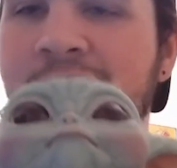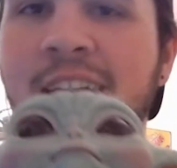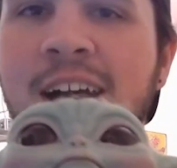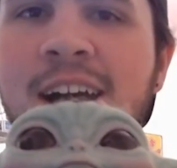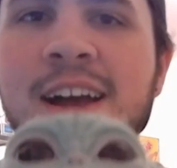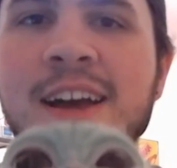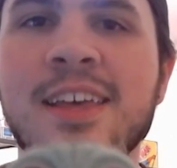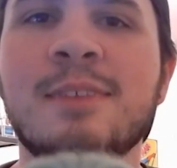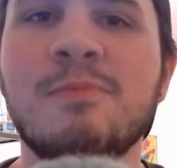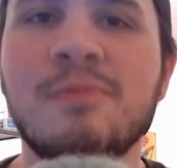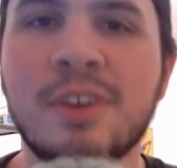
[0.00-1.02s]
I
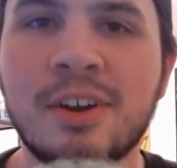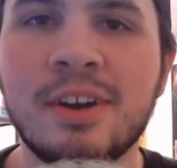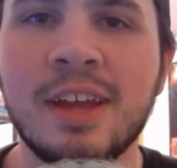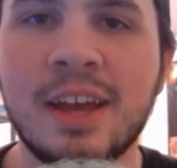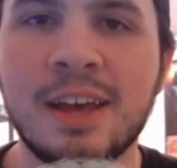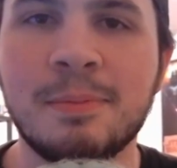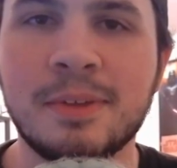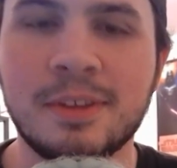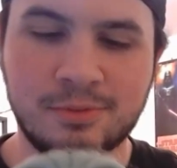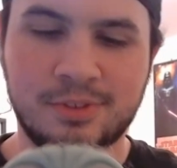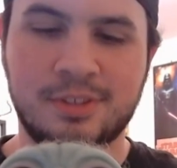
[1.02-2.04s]
am very happy
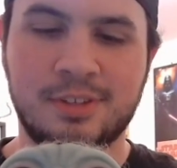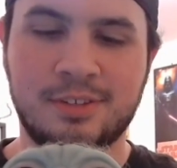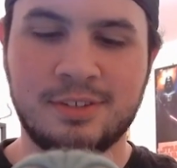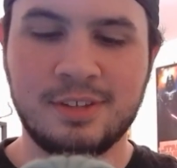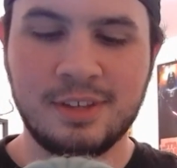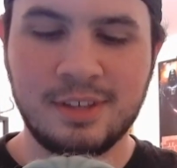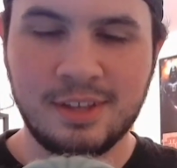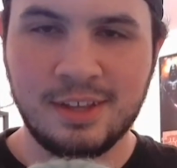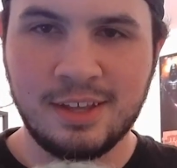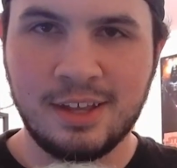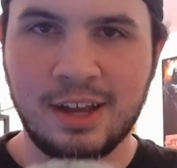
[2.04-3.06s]
with this.
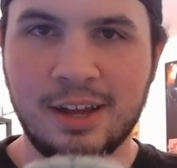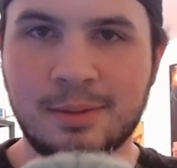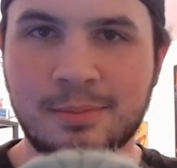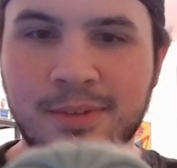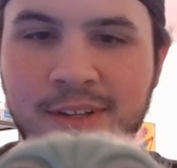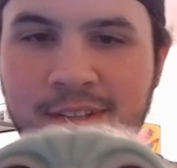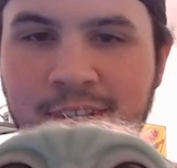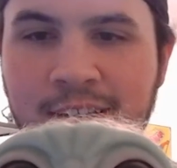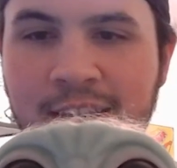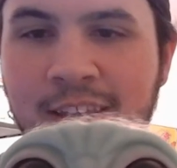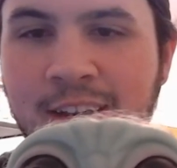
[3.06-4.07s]
Um,
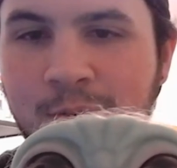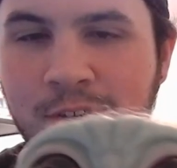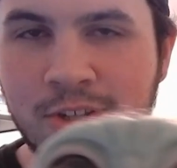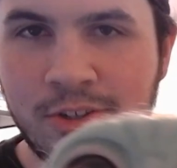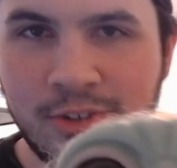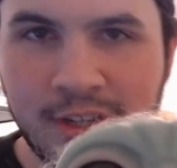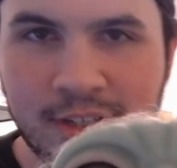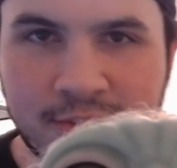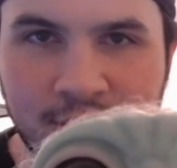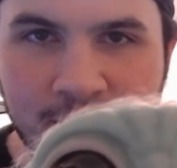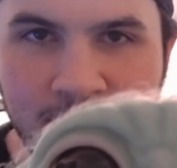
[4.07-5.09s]
Again, I want to show you guys
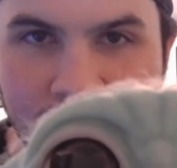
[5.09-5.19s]
the hair.